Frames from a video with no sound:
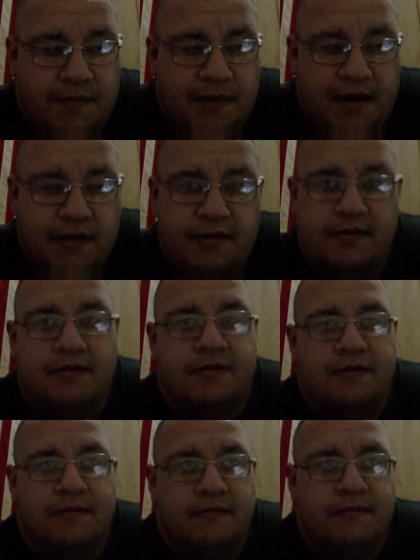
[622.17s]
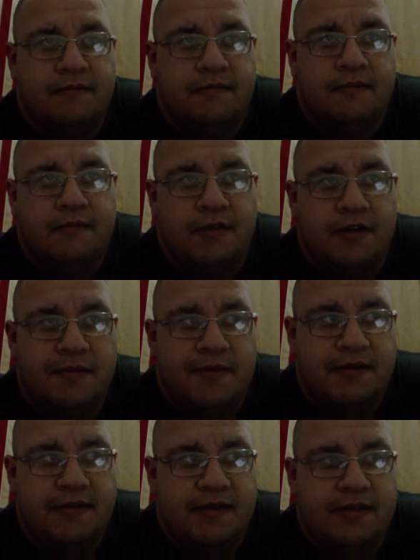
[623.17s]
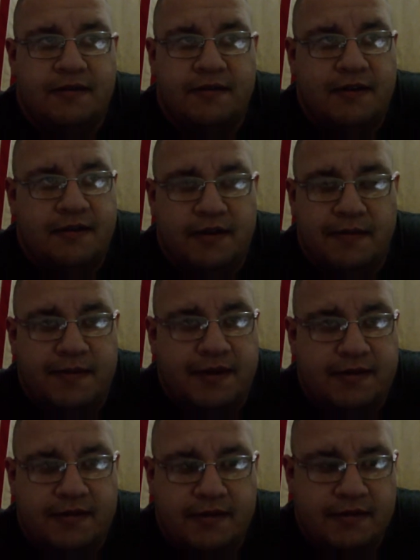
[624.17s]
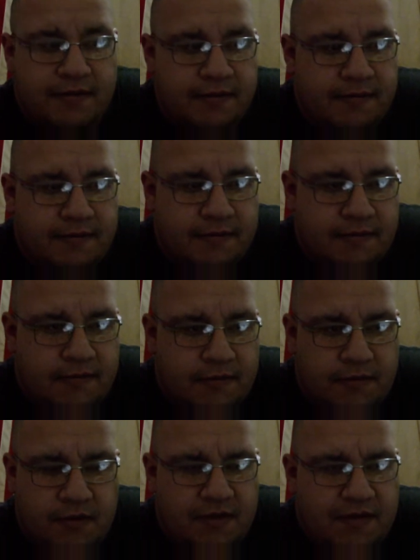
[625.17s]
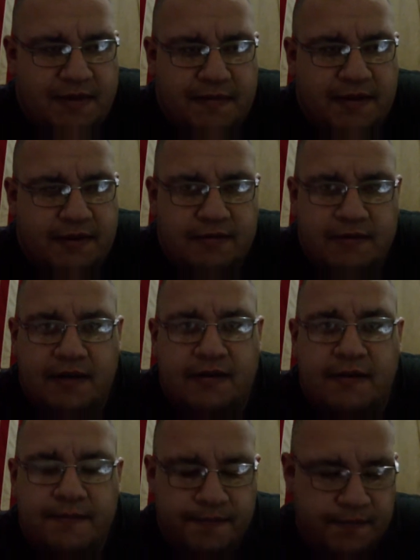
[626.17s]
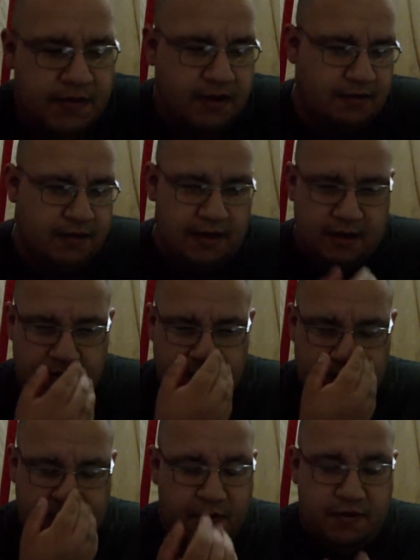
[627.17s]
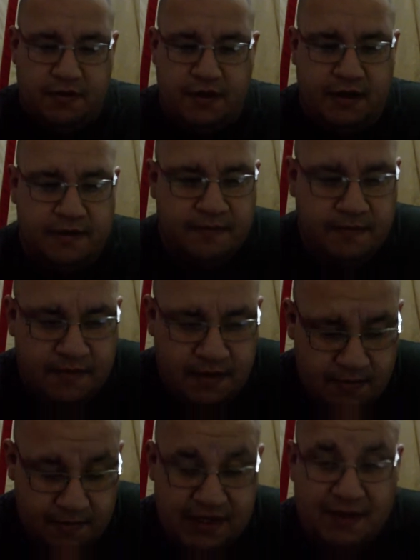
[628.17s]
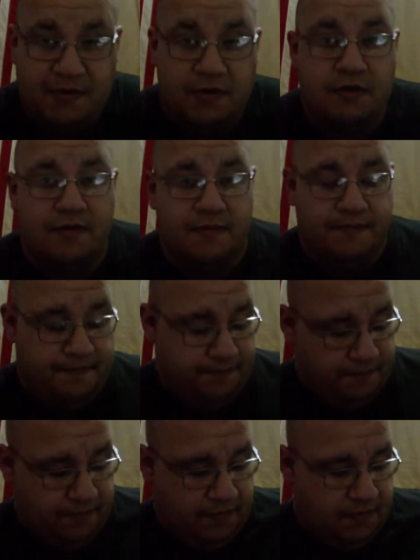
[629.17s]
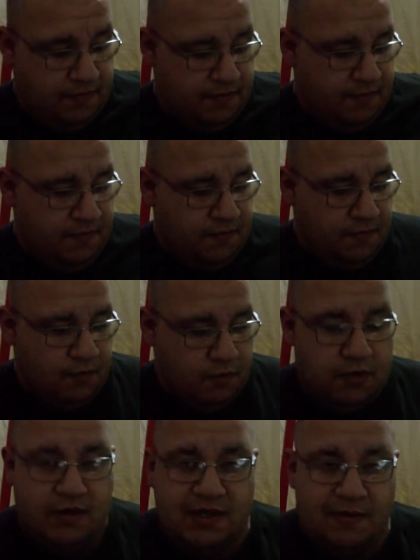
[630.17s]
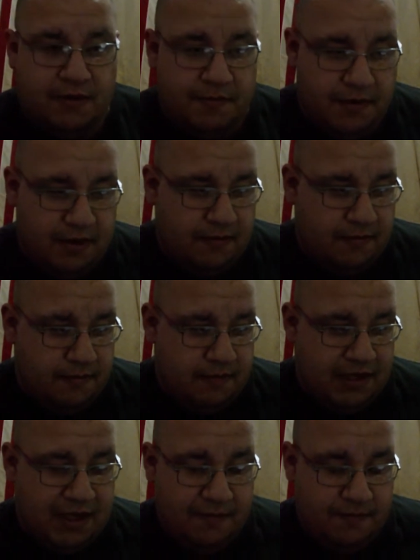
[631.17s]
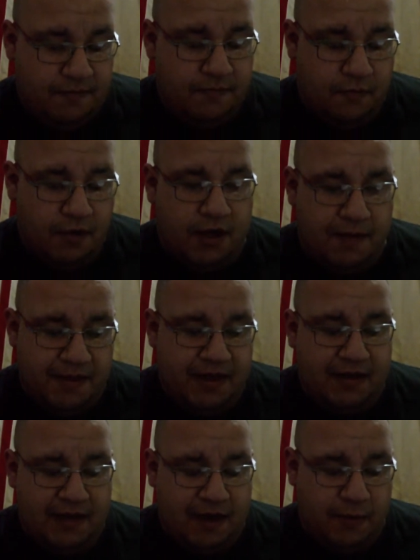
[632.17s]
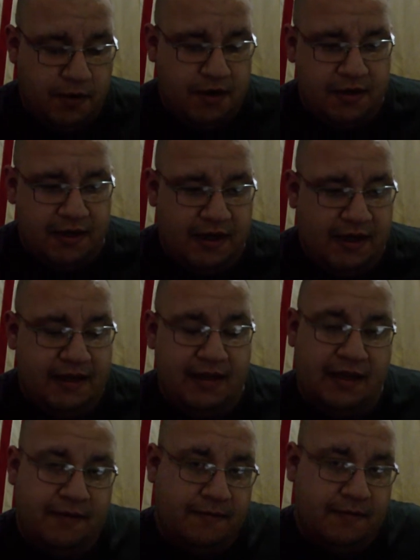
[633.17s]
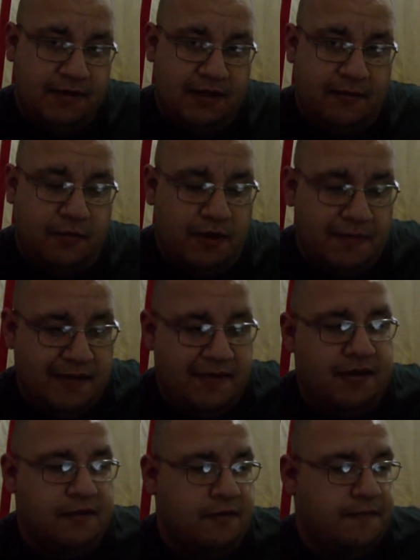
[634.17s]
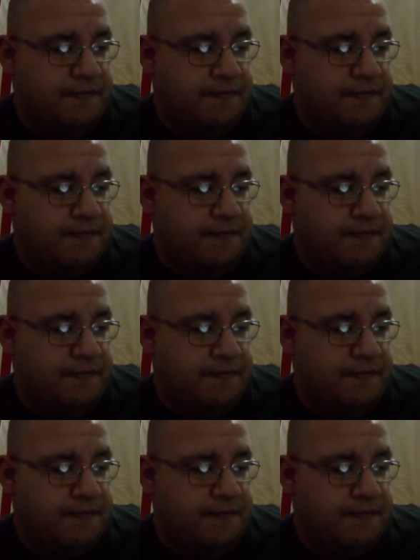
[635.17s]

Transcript: $30? I think it was around $30. $25, around there. And I don't think it's more than 30. But it came with 2 of them. So I was able to keep one on me at work, and I kept one in my vehicle.